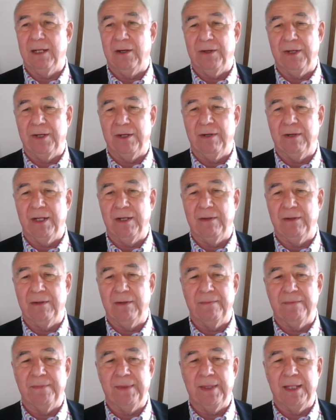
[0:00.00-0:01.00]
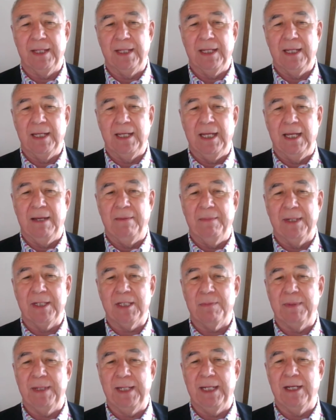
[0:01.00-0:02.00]
on our own. It
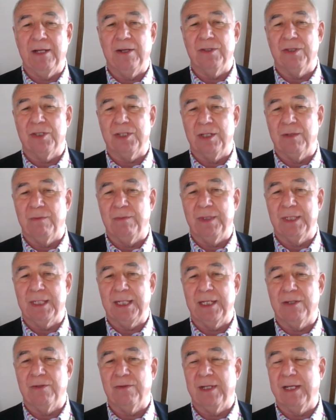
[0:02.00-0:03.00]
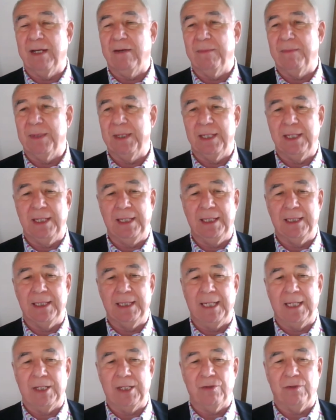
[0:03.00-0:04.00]
must be in concert with central government and the
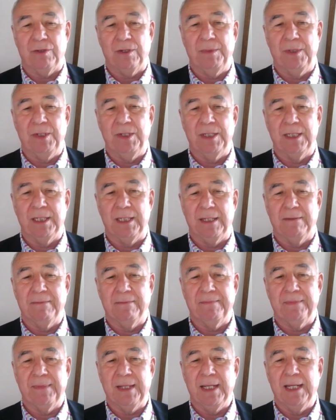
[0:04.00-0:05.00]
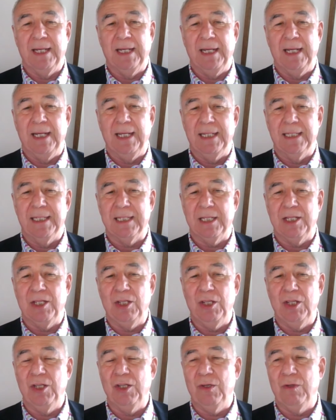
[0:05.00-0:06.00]
international community. It is a
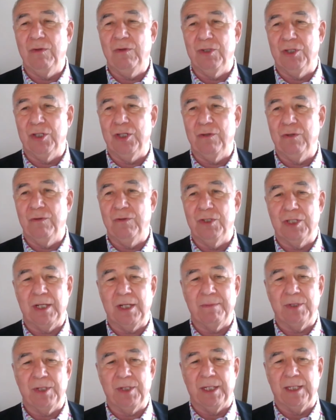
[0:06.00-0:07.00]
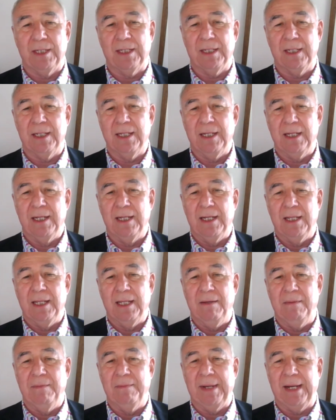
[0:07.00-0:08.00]
huge, huge subject.
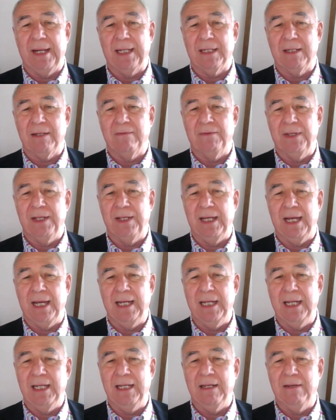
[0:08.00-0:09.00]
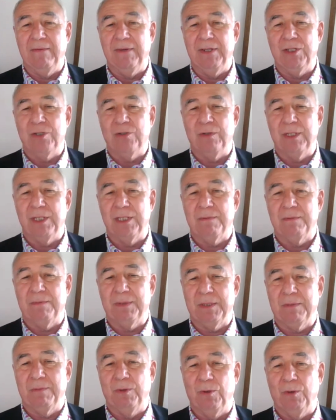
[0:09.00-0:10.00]
The impact of any individual is
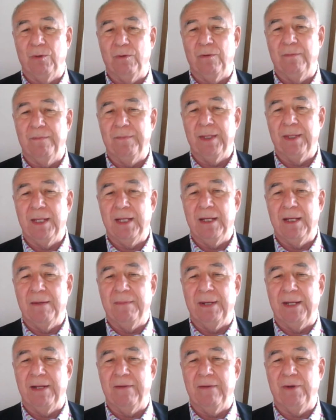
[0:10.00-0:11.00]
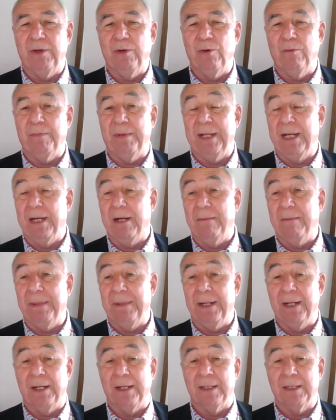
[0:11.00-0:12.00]
small, but if we all play our
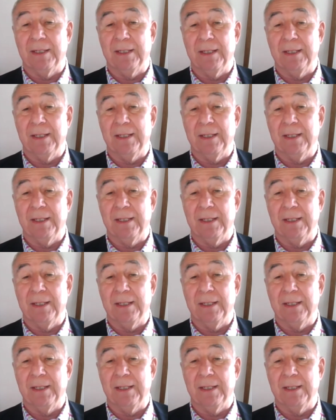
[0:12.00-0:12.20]
part,